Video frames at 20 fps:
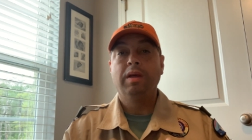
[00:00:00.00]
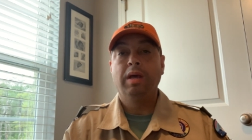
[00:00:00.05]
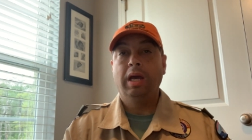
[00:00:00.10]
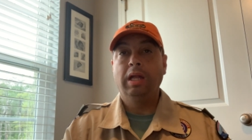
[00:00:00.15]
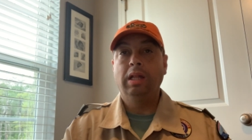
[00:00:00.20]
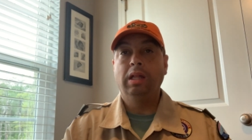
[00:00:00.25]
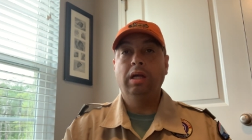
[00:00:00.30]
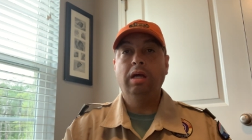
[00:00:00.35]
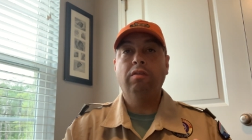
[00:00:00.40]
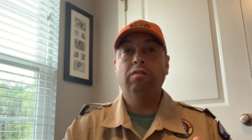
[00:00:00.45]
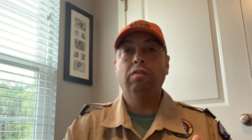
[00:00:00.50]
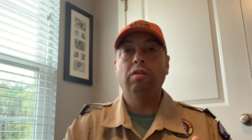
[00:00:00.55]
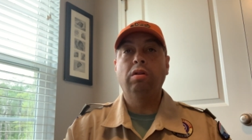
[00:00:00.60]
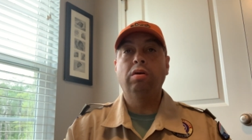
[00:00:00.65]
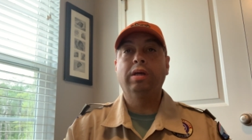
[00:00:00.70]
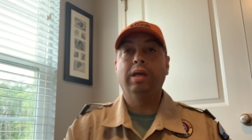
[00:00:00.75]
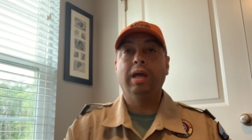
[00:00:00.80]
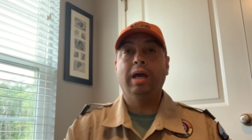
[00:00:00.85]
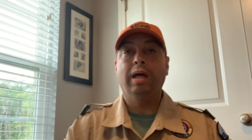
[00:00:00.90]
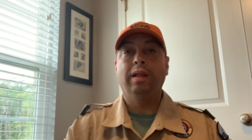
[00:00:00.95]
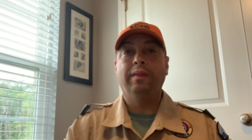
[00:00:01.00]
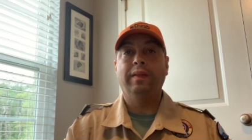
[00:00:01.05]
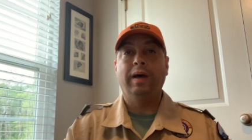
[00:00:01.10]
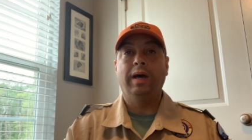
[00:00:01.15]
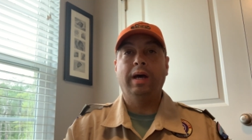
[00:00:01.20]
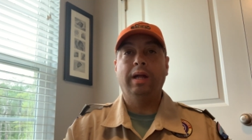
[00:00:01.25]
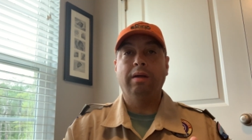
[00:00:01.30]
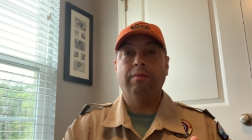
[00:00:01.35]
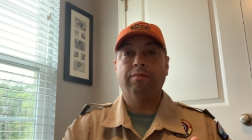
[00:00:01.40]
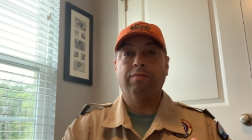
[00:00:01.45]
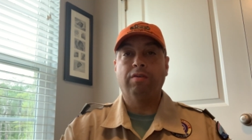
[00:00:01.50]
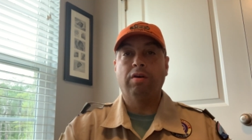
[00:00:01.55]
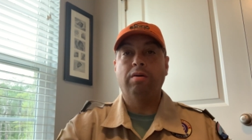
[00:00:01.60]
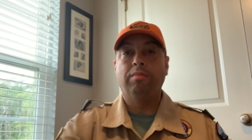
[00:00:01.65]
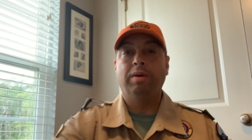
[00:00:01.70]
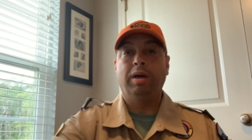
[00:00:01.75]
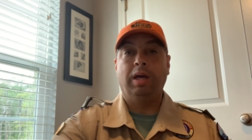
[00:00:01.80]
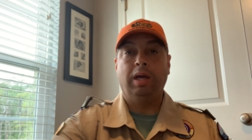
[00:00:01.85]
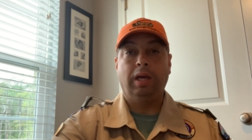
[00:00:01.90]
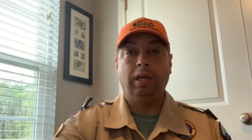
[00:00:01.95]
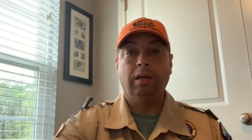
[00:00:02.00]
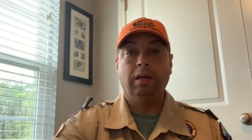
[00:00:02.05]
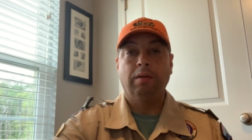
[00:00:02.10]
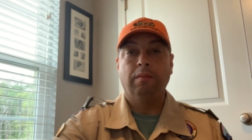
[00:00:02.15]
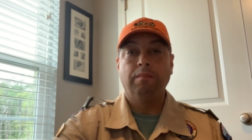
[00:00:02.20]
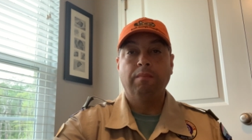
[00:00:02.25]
and let's look at that from a